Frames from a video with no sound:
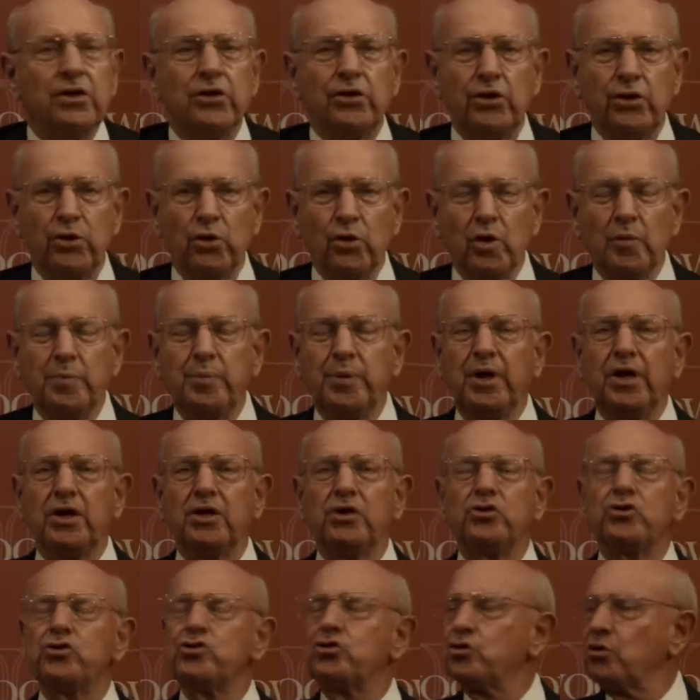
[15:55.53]
the
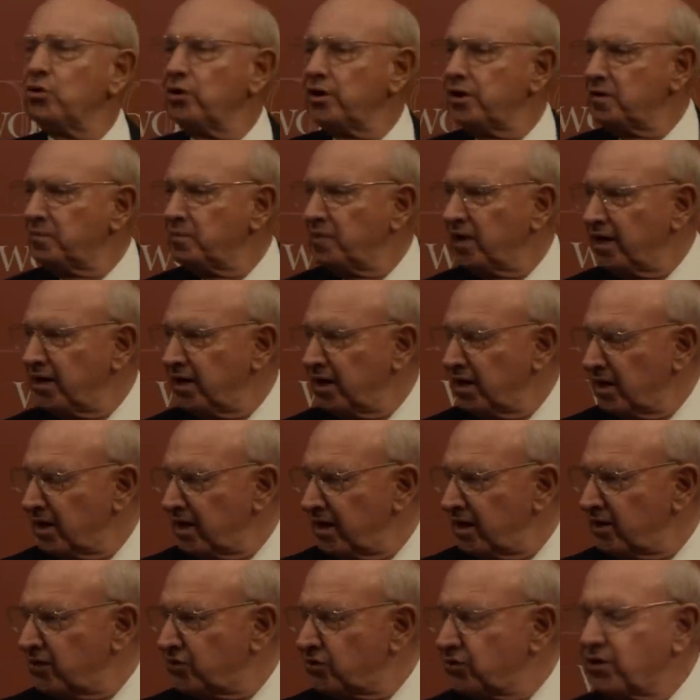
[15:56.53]
Europeans joined by the
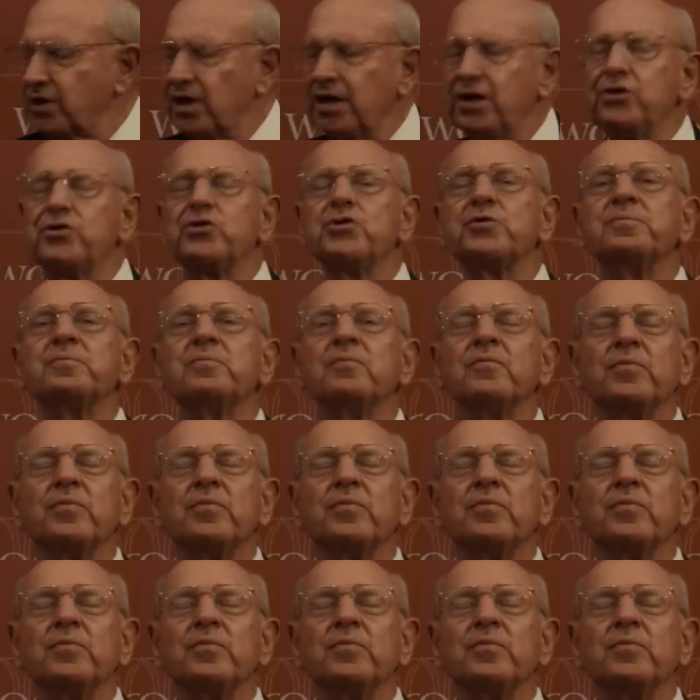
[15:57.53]
United States